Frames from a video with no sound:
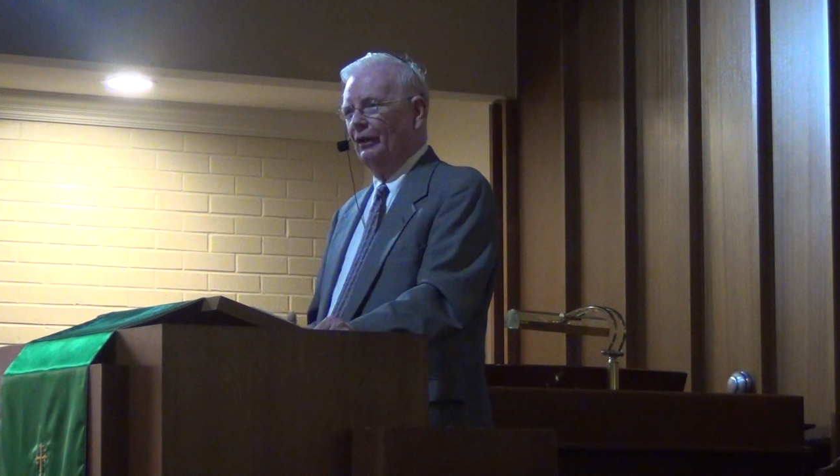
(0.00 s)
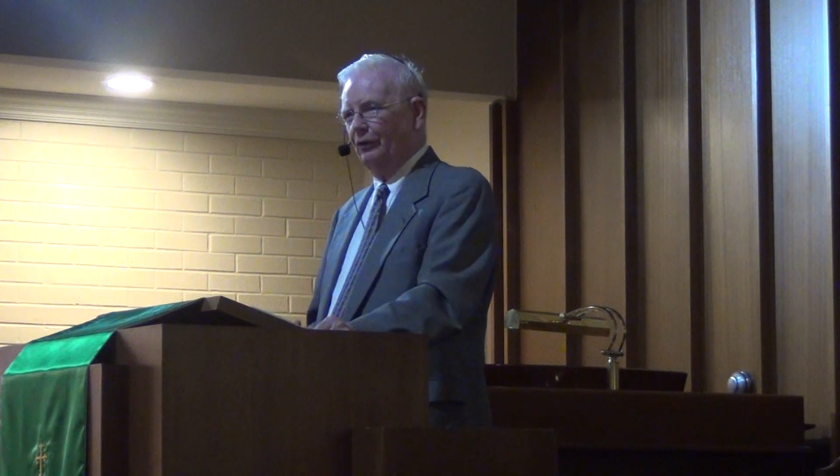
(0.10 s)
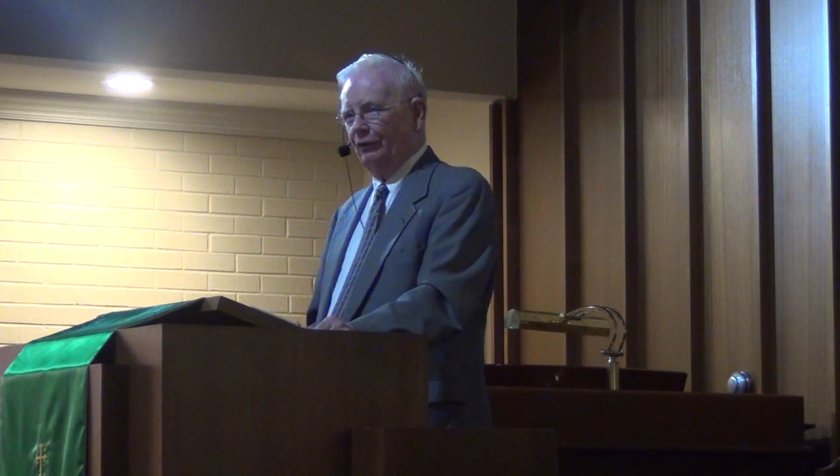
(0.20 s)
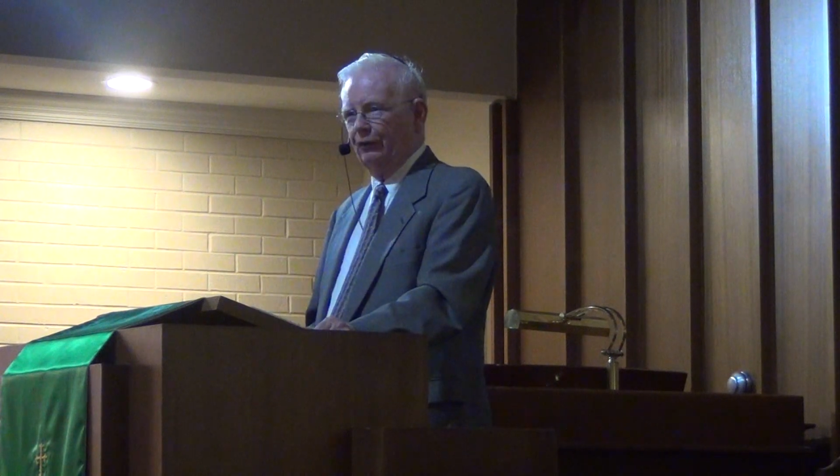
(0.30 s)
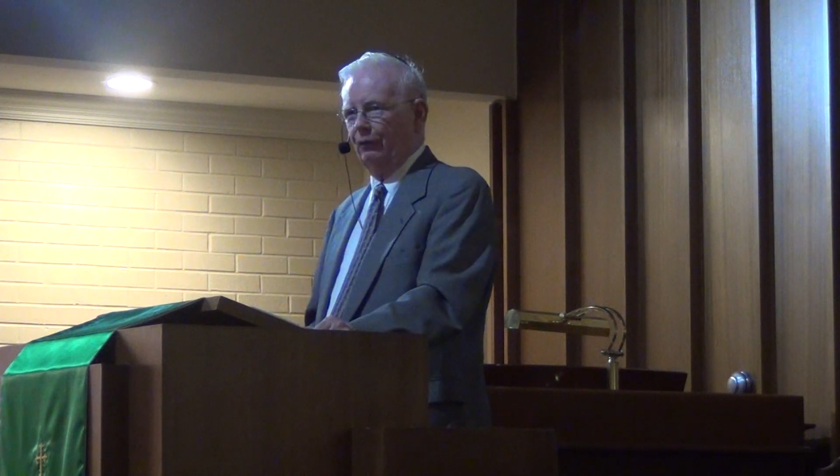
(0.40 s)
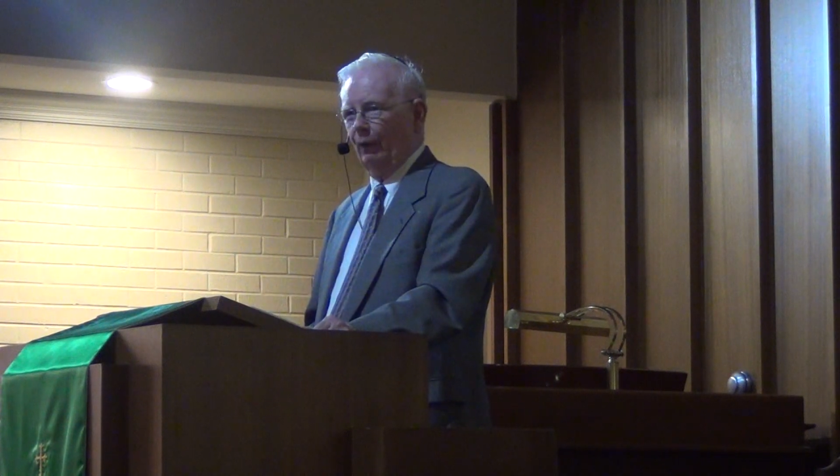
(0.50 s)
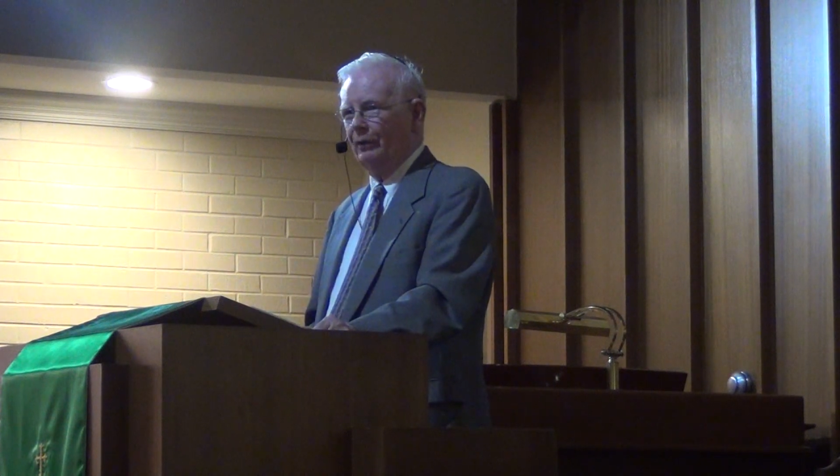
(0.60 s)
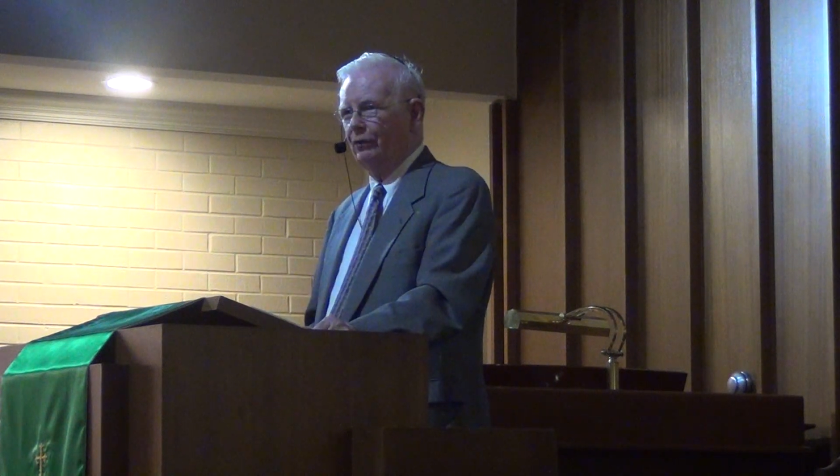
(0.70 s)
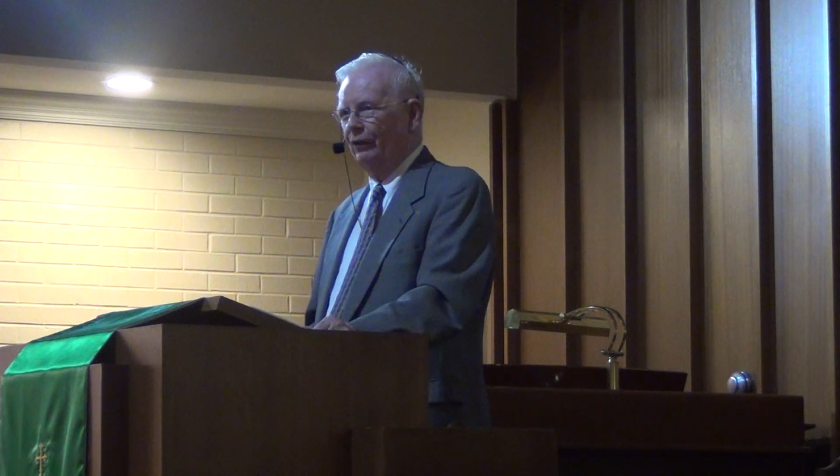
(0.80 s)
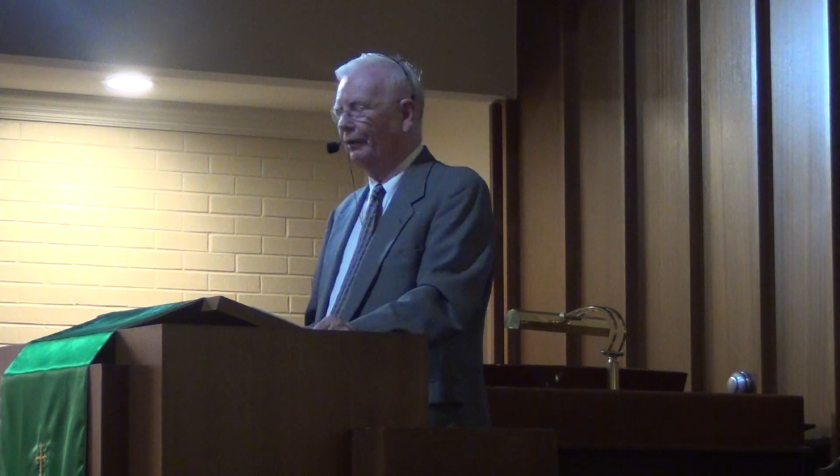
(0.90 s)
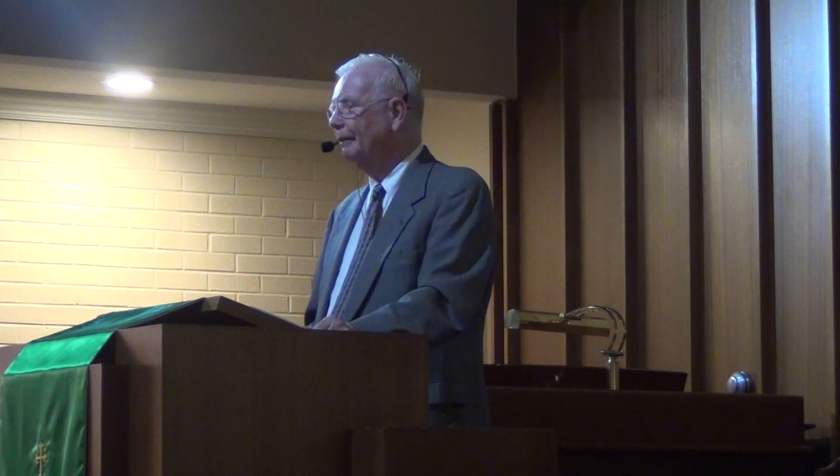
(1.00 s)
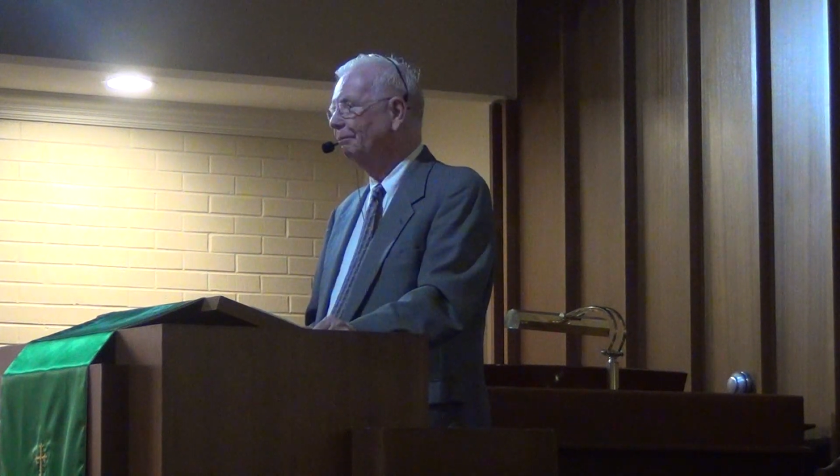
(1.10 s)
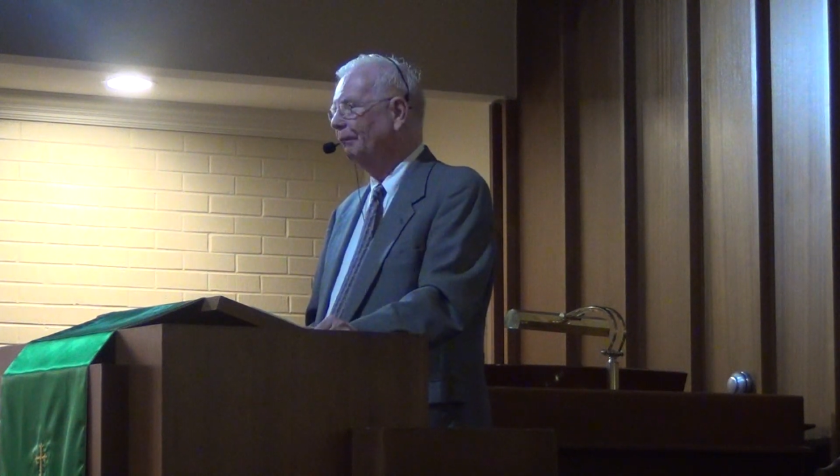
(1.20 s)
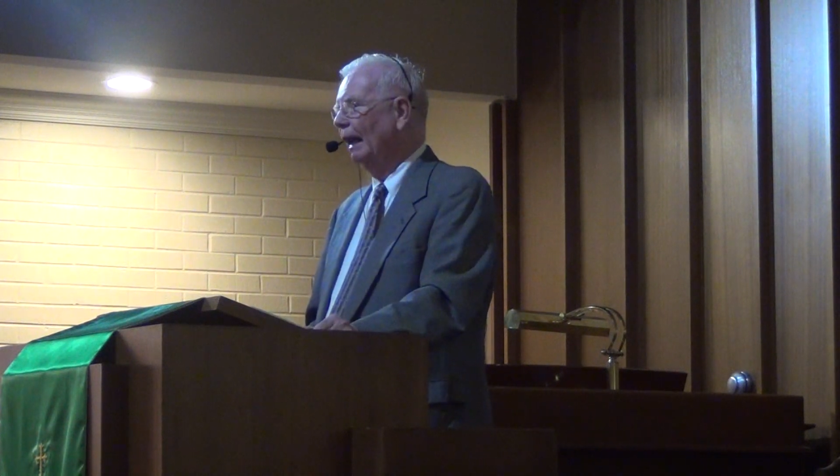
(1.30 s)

in a situation,